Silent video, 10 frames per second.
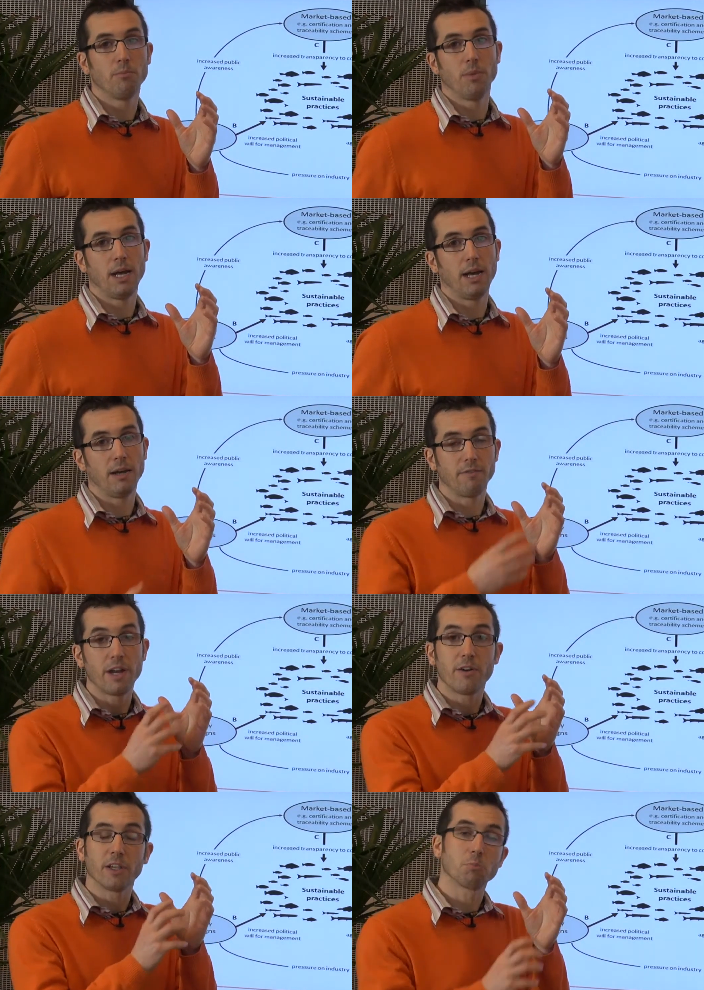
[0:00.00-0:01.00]

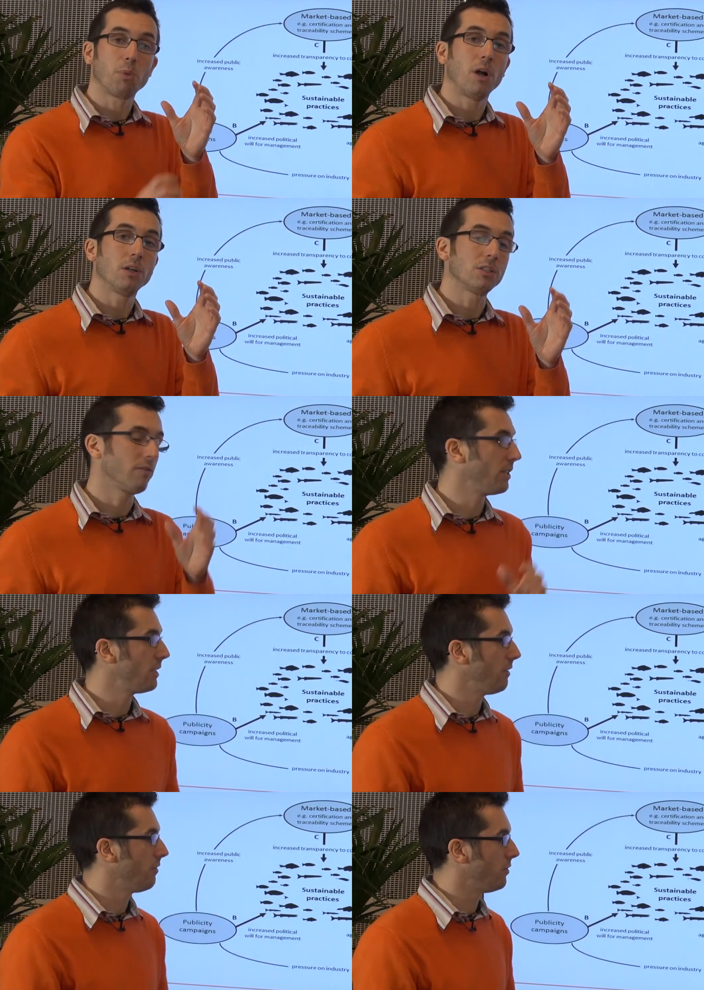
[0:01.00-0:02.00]
various parts of the
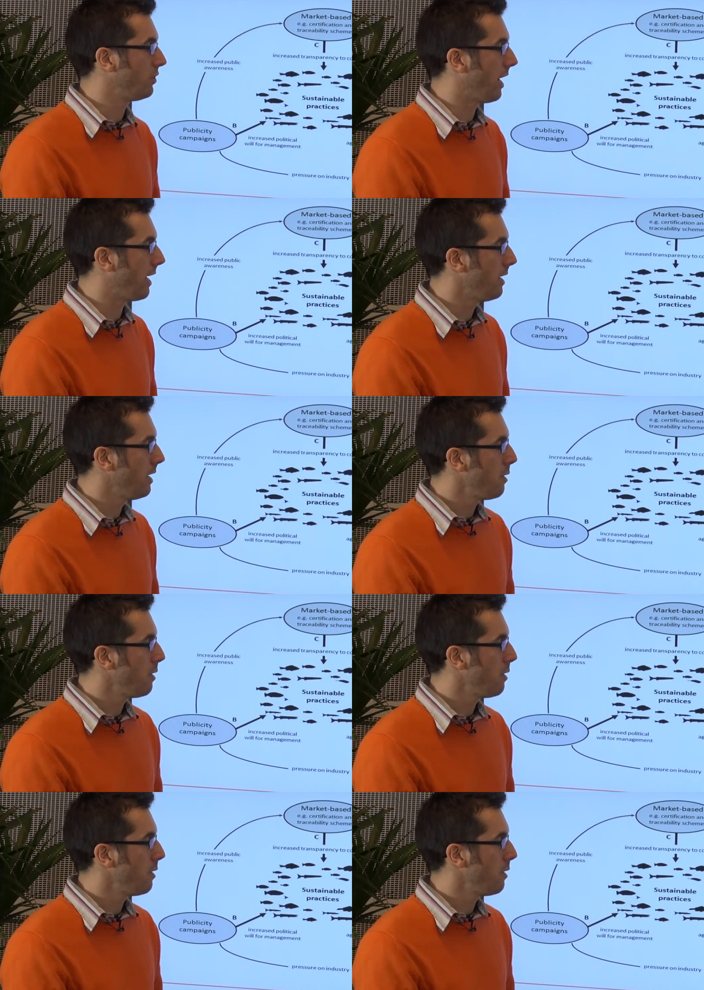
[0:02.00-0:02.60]
seafood chain,